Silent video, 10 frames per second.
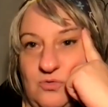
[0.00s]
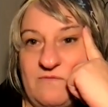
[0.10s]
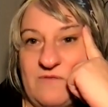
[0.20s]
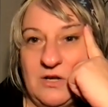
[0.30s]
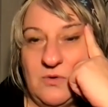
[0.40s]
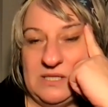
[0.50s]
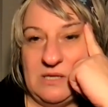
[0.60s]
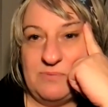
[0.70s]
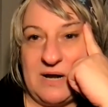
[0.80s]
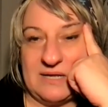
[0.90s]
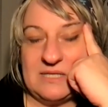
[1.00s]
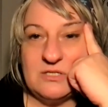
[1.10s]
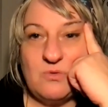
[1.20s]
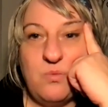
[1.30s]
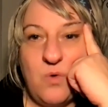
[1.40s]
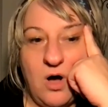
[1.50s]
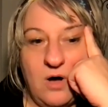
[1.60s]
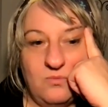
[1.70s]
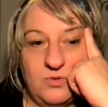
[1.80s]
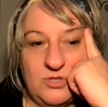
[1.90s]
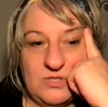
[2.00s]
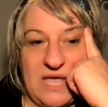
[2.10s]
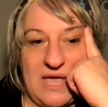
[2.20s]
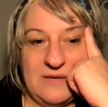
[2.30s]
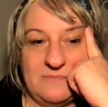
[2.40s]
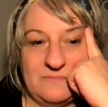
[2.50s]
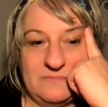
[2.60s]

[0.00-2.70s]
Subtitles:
evaluate the practice, what would you say?